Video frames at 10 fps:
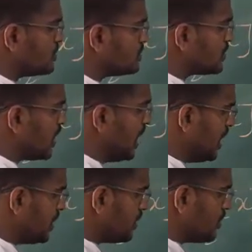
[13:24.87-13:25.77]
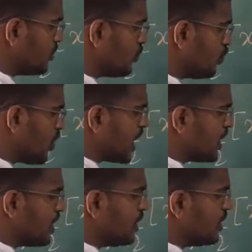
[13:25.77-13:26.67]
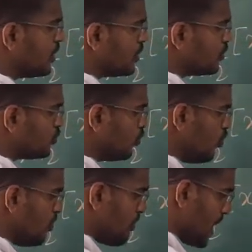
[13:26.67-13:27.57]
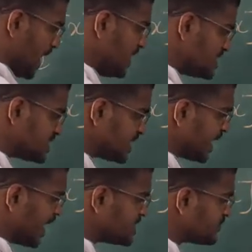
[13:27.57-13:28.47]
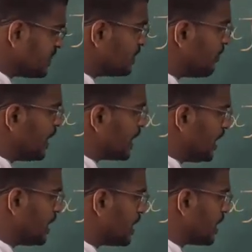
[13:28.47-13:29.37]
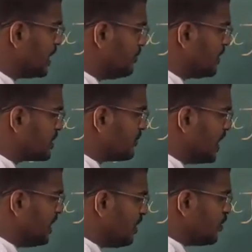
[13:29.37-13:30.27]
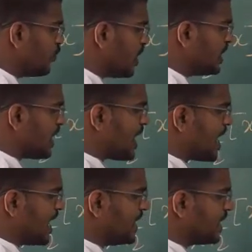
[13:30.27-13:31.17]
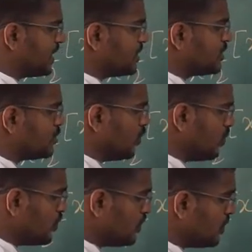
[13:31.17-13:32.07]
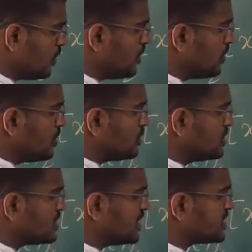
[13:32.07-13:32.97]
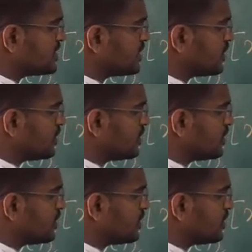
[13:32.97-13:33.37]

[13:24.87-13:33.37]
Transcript: 3, 1. 2 minus h will be in between 1 and 2. This is